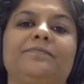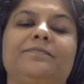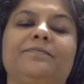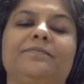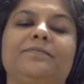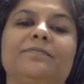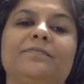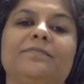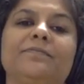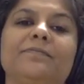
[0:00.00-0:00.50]

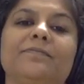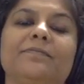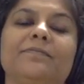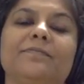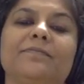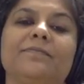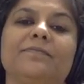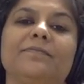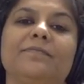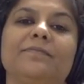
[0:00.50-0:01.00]

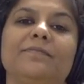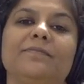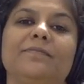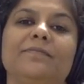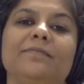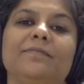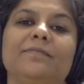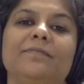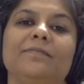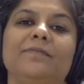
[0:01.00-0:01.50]

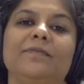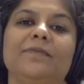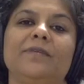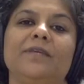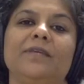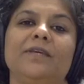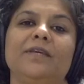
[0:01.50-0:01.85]
(no one is talking)